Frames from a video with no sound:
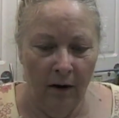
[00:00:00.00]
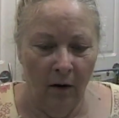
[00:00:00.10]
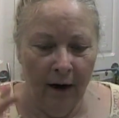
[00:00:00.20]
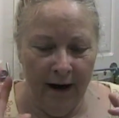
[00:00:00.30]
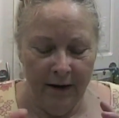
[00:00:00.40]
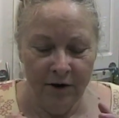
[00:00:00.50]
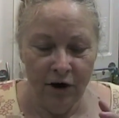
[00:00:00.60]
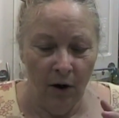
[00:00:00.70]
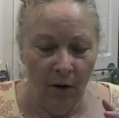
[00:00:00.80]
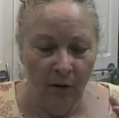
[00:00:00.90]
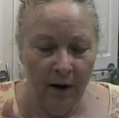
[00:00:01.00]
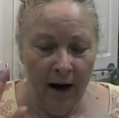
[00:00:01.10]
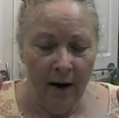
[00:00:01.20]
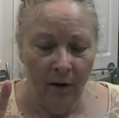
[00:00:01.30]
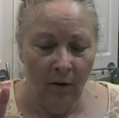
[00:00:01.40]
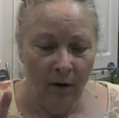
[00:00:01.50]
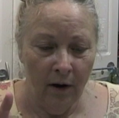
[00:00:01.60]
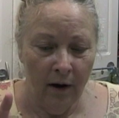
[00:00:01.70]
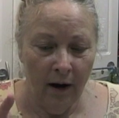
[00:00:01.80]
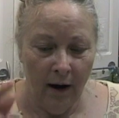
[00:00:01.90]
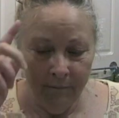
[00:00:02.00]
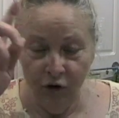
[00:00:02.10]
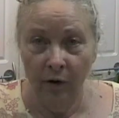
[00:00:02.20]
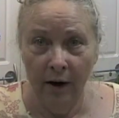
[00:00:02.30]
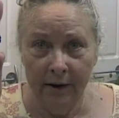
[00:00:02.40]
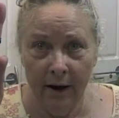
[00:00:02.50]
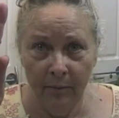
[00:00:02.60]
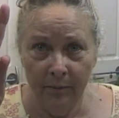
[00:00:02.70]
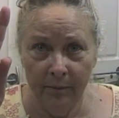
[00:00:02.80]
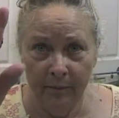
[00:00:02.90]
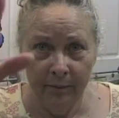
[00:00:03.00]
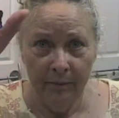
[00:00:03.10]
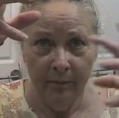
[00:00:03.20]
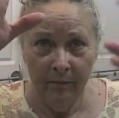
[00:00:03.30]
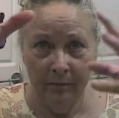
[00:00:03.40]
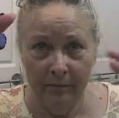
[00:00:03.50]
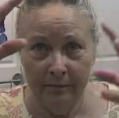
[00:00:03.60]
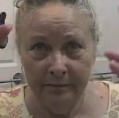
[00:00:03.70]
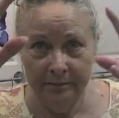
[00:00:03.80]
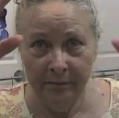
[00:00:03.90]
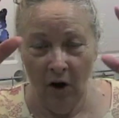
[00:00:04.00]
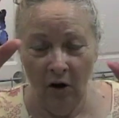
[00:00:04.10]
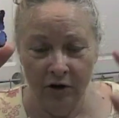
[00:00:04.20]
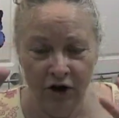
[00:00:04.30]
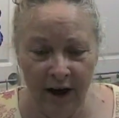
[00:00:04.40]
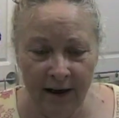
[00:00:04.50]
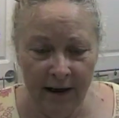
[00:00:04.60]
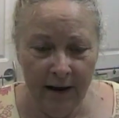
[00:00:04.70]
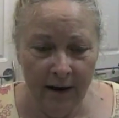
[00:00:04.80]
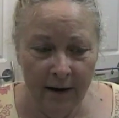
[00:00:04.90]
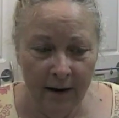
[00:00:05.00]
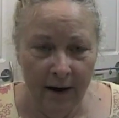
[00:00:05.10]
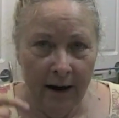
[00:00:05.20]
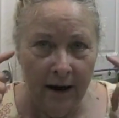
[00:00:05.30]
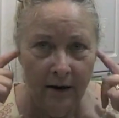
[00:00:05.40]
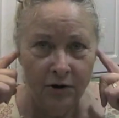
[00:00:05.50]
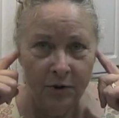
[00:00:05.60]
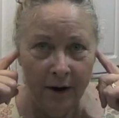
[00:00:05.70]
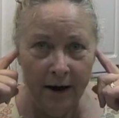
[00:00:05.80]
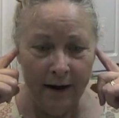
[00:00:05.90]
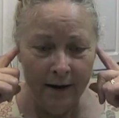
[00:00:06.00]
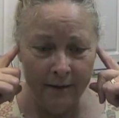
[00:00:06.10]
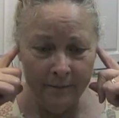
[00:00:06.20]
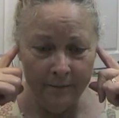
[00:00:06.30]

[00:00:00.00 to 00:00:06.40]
Okay, so now, drugged up, all shaky, ears ringing,